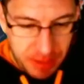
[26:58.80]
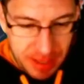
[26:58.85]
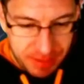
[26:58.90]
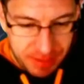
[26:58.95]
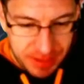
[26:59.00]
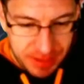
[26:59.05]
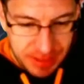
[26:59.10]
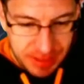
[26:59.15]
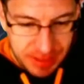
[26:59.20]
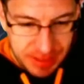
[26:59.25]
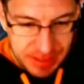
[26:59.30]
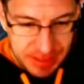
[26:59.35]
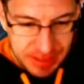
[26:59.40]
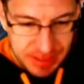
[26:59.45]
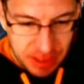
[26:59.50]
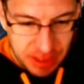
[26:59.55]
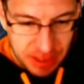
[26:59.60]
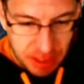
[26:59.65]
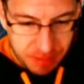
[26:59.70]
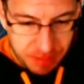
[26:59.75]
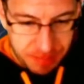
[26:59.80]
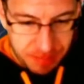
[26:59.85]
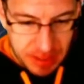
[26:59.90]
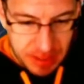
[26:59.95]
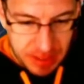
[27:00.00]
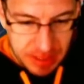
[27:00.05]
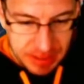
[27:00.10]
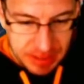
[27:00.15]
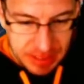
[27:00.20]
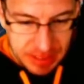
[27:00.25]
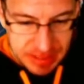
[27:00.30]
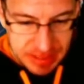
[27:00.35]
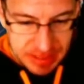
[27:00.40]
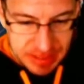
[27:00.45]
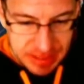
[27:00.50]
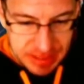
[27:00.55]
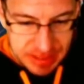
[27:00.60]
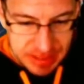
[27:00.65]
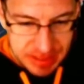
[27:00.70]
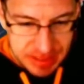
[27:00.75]
have the top
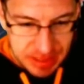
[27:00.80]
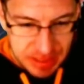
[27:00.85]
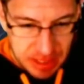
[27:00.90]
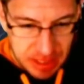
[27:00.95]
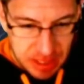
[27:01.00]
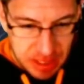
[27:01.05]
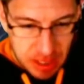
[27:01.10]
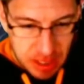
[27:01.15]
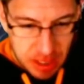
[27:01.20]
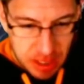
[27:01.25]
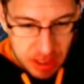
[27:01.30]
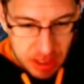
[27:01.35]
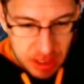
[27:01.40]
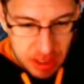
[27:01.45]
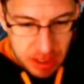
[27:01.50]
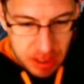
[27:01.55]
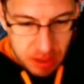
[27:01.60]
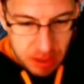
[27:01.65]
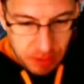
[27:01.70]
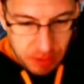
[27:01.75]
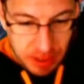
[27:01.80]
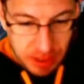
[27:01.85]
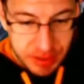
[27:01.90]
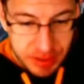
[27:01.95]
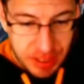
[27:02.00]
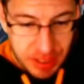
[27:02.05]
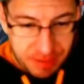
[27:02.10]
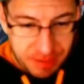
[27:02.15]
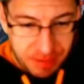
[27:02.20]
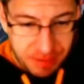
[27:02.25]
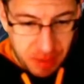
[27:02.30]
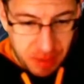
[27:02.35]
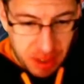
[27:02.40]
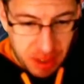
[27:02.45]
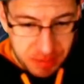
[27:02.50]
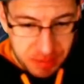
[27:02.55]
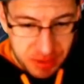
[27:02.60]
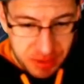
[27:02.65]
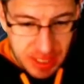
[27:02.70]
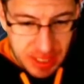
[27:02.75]
nexus. We also have the bomb. So